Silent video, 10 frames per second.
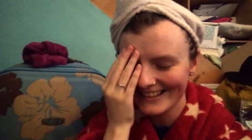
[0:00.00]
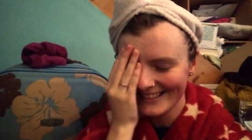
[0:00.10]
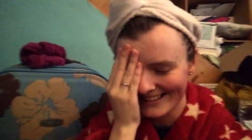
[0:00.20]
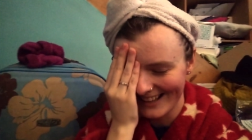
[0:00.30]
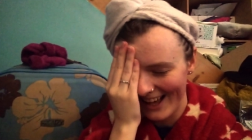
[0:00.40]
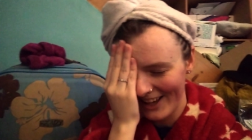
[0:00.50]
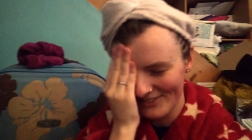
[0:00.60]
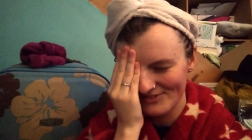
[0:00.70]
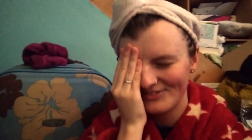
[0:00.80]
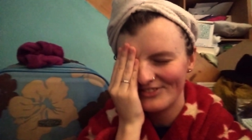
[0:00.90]
until I
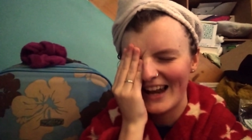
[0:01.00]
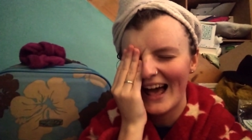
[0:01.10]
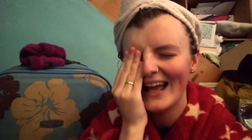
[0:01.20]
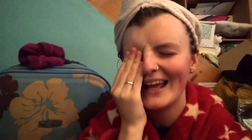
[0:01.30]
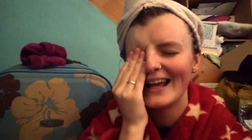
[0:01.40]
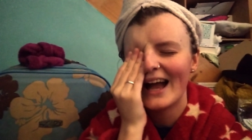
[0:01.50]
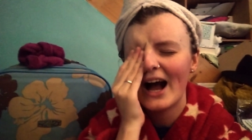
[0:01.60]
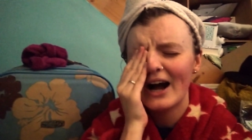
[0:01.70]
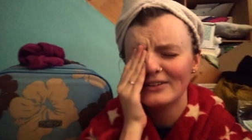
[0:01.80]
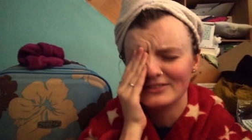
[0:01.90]
am flying
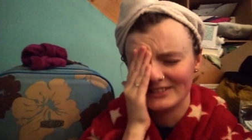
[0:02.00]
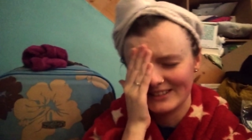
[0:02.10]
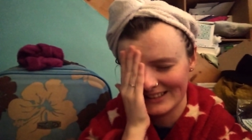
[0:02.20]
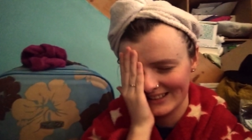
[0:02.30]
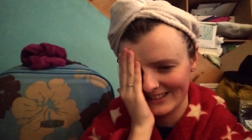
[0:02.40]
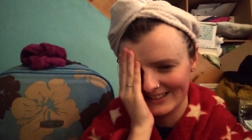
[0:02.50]
out